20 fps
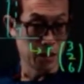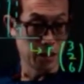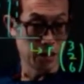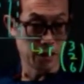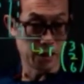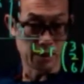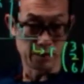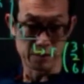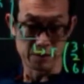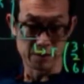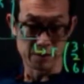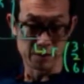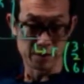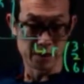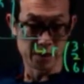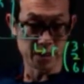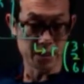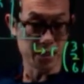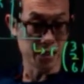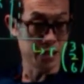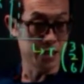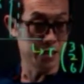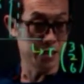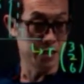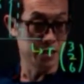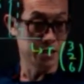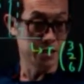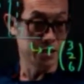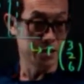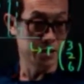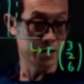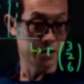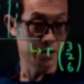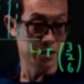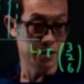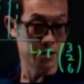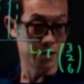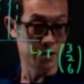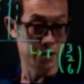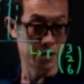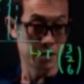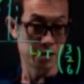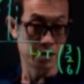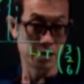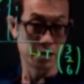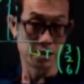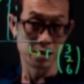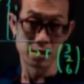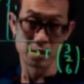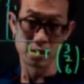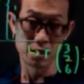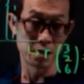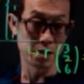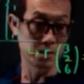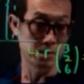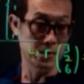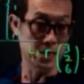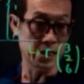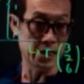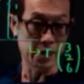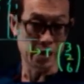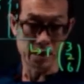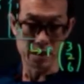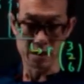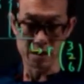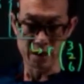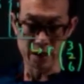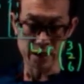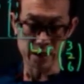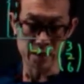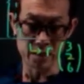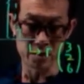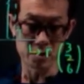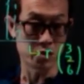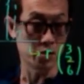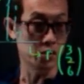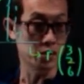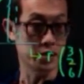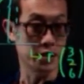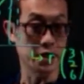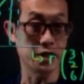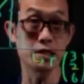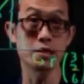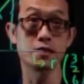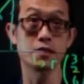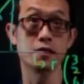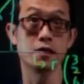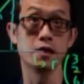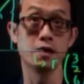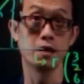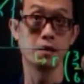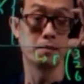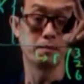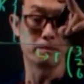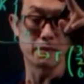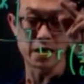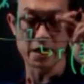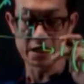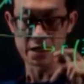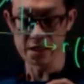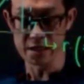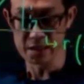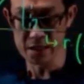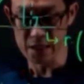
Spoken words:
Now this is P, alright? So this minus